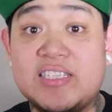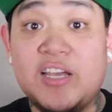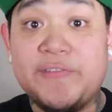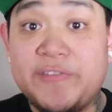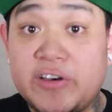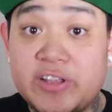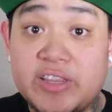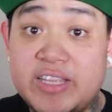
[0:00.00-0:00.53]

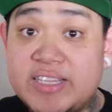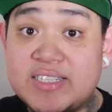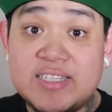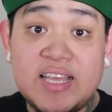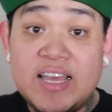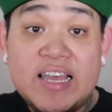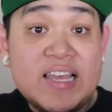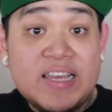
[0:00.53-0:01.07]
stuff on
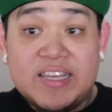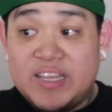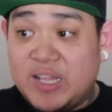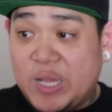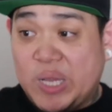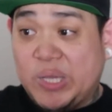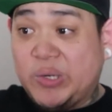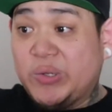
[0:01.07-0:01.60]
these
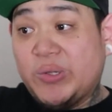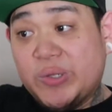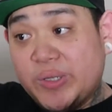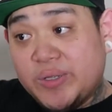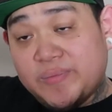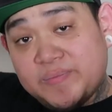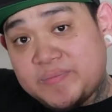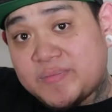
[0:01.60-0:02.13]

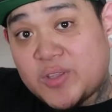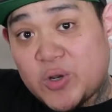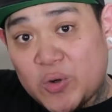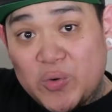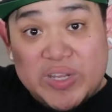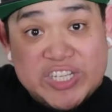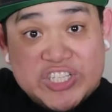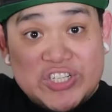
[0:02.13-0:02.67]
little
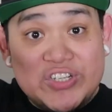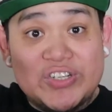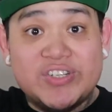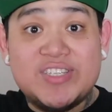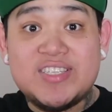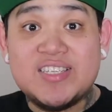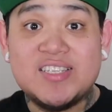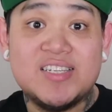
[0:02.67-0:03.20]

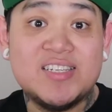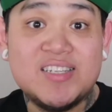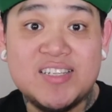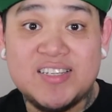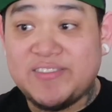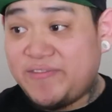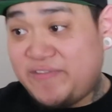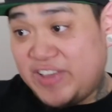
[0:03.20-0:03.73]
creatures,
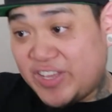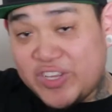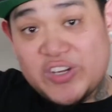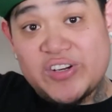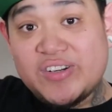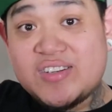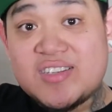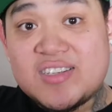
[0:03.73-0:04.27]

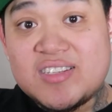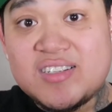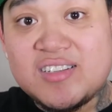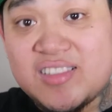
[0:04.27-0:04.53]
figures,